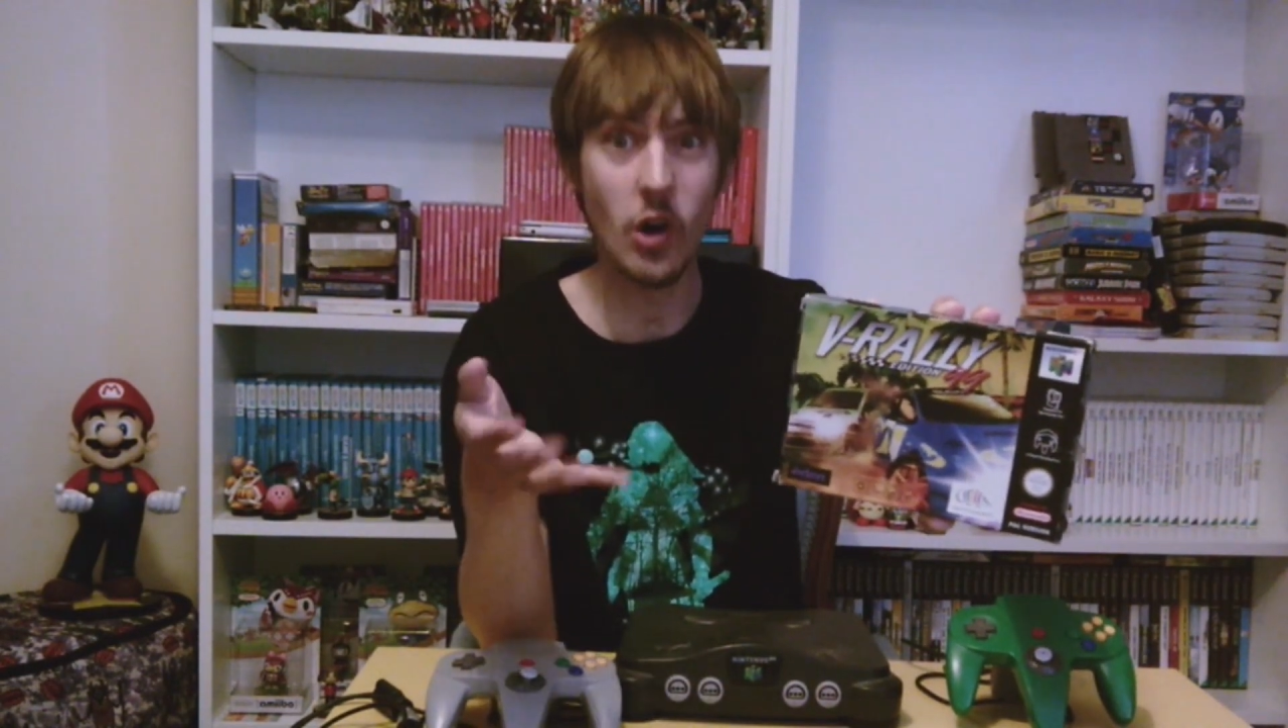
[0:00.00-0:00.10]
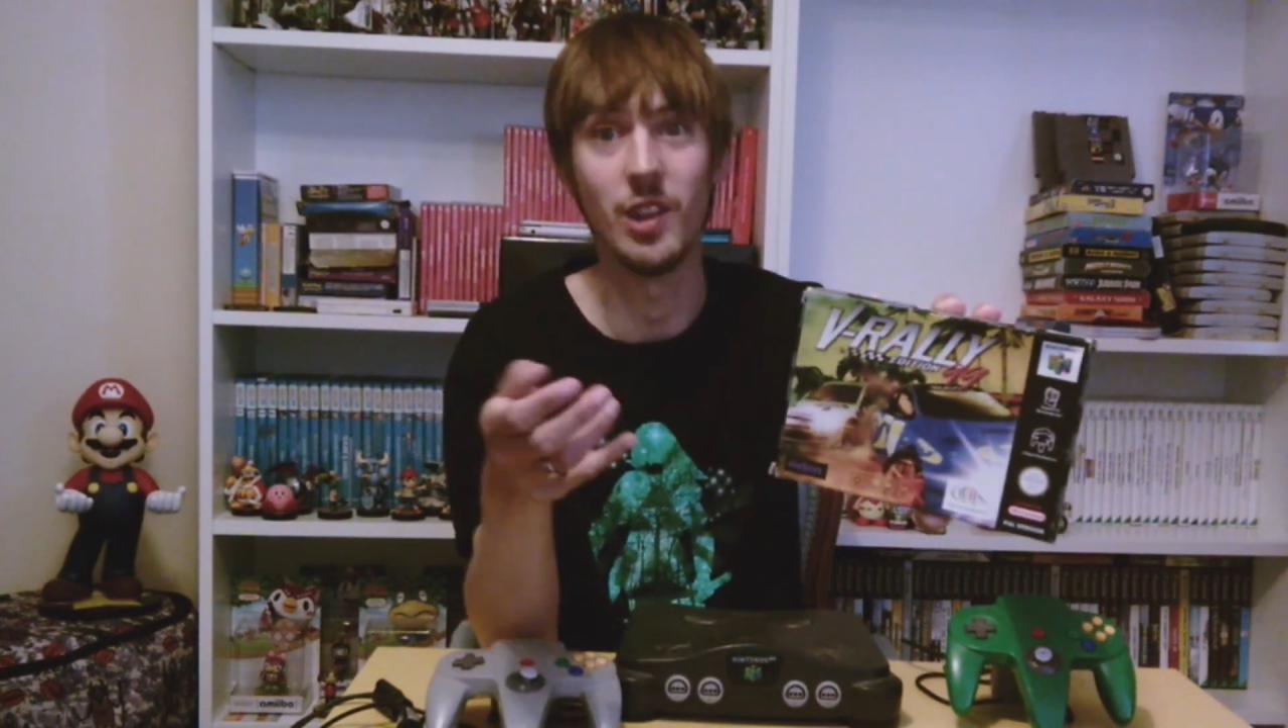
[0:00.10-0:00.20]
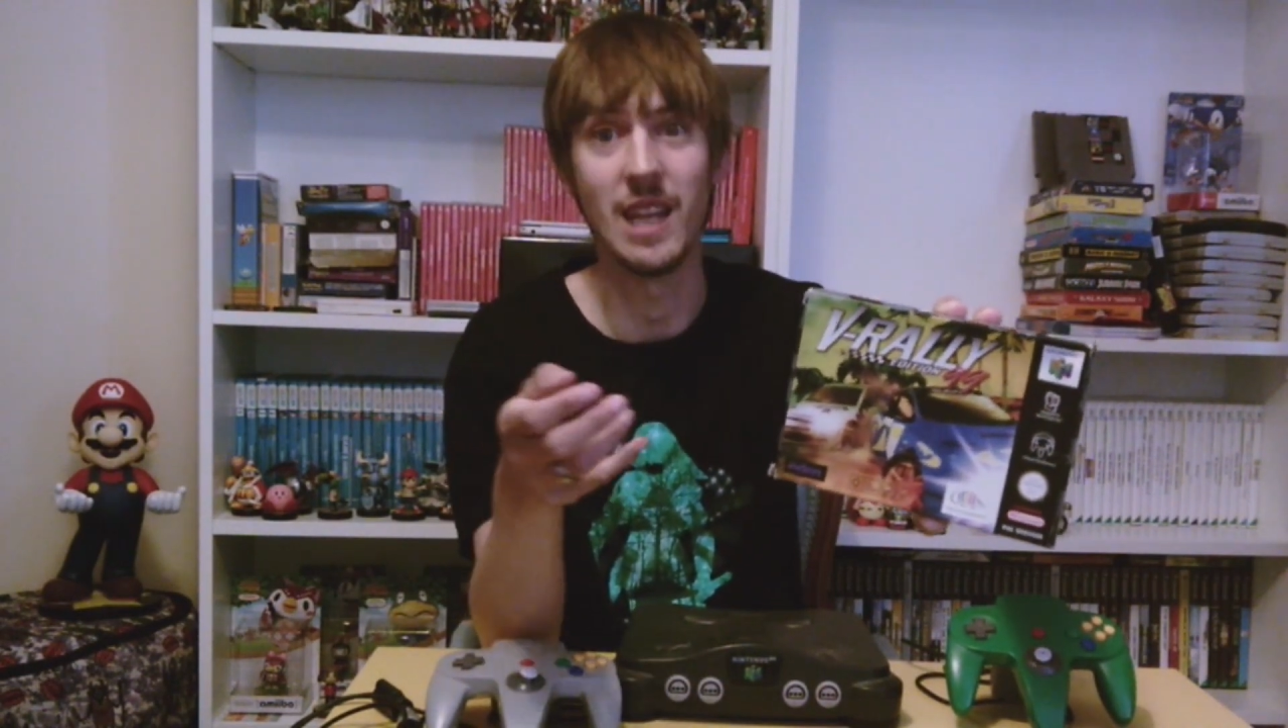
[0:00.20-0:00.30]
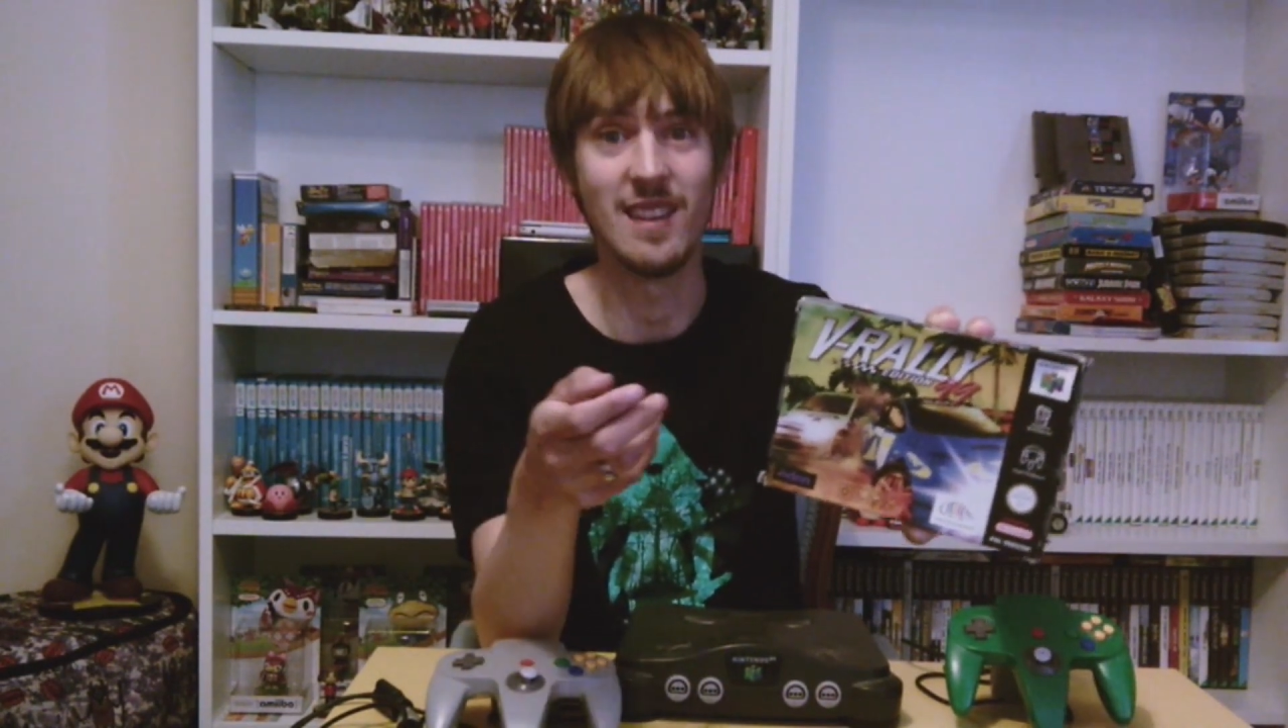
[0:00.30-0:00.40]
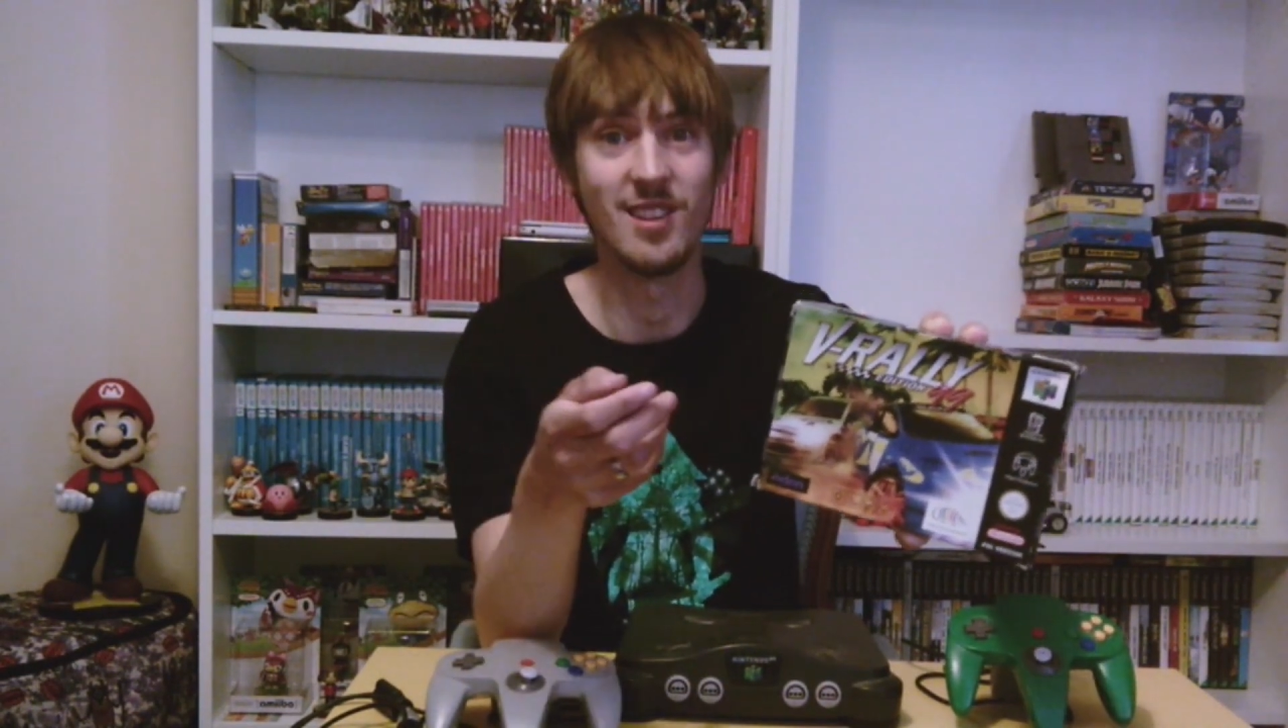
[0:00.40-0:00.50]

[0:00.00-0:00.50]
got on the